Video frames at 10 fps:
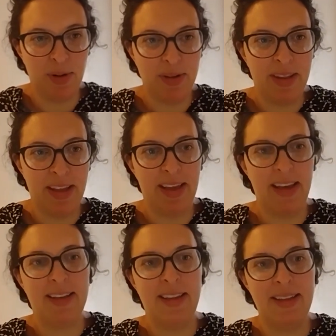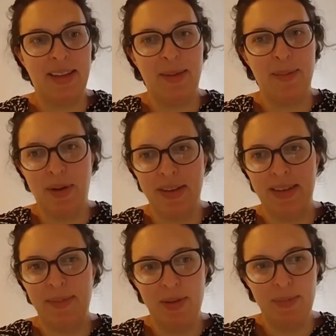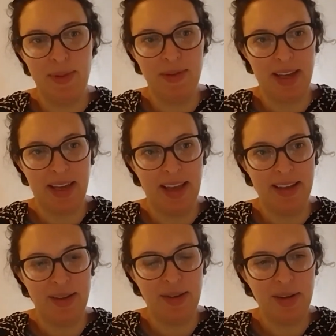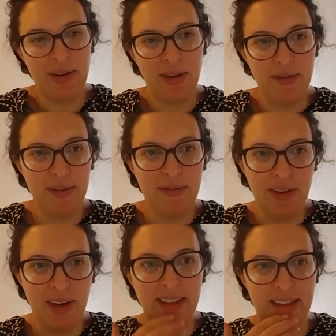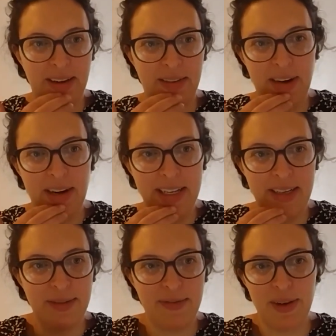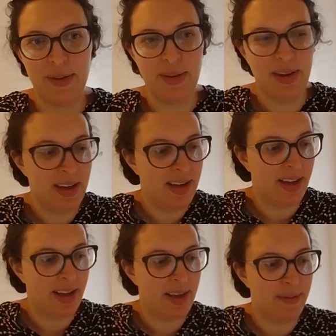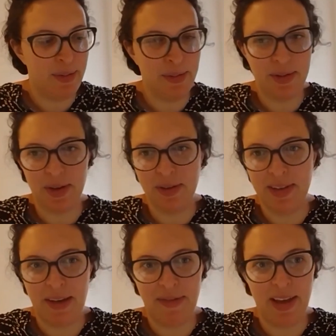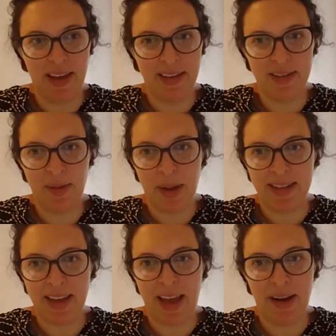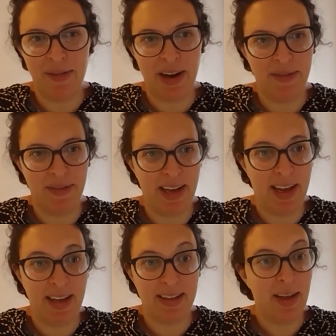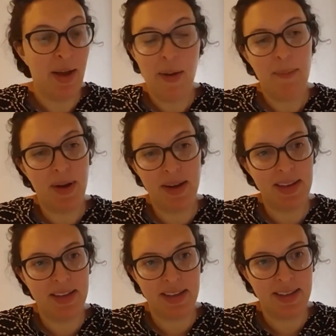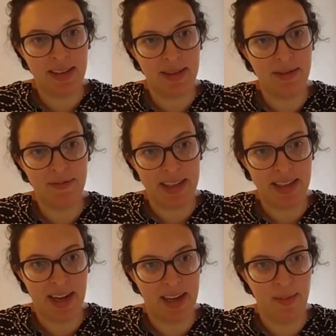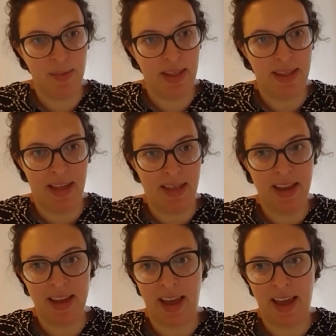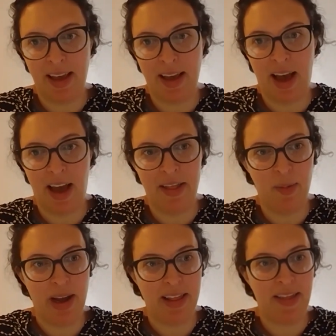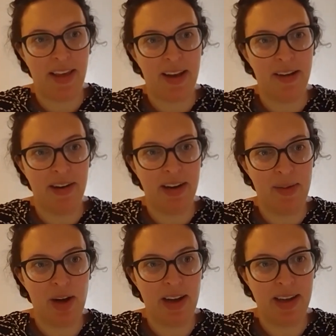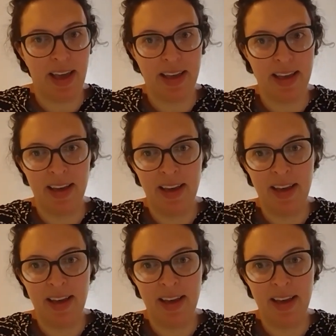what the existing policy mood music is, you can often find that it really does feel like it falls on deaf ears, no matter how relevant it is, because it just doesn't resonate with their thinking and the way that they're currently working.